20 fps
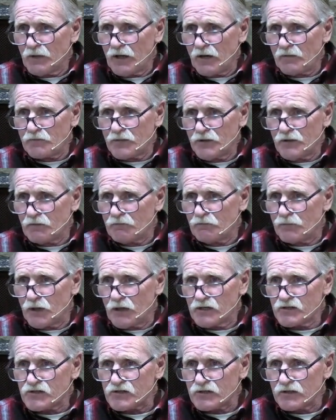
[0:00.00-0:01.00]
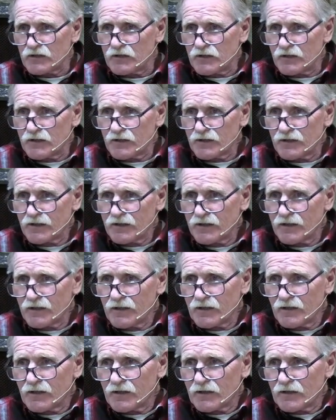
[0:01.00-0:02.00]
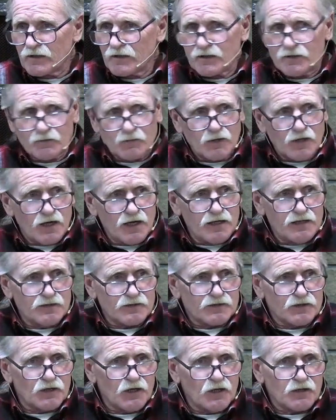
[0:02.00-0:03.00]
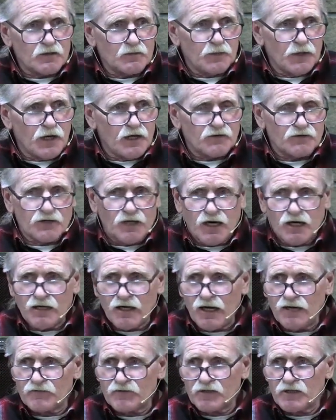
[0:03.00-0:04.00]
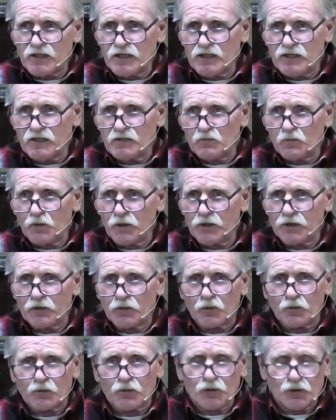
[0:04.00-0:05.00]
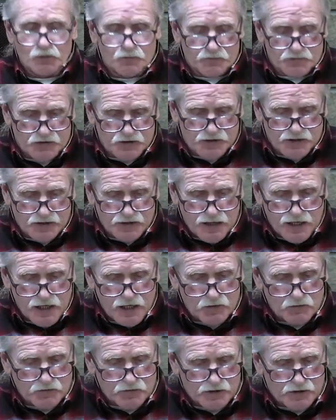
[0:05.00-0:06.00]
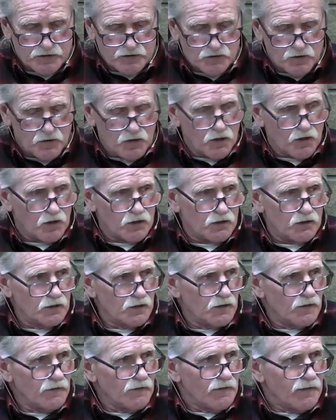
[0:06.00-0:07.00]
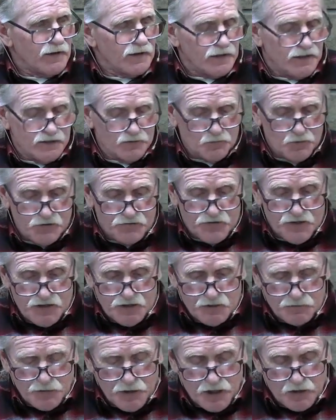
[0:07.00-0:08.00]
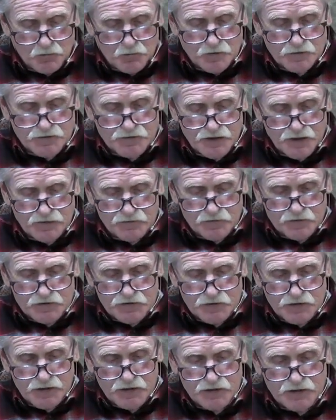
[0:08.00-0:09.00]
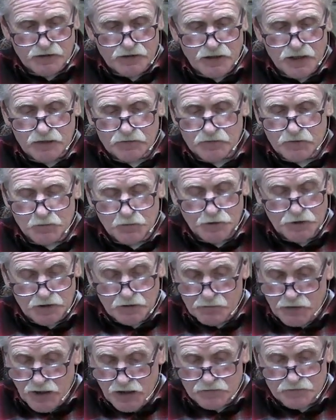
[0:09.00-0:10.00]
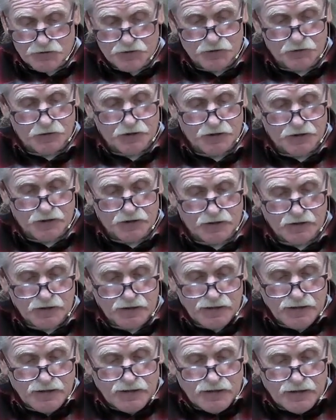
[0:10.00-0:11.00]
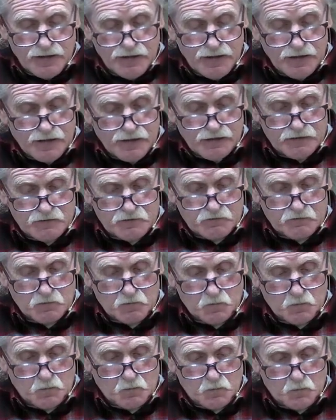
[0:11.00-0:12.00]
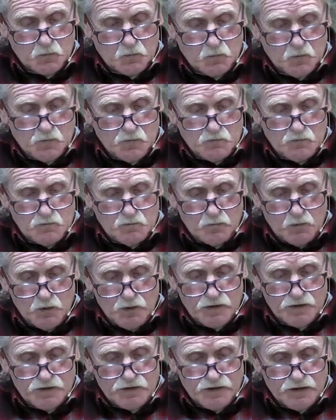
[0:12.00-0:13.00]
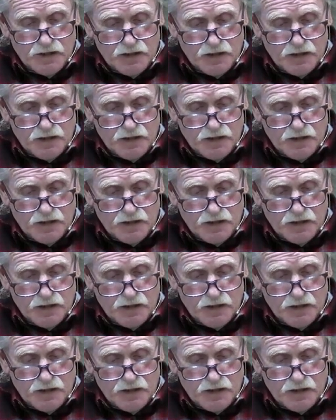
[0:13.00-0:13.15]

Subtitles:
being busted, right? Talk about not having any wiggle room to get out at all. And we think about what David did and how he went about doing it. And when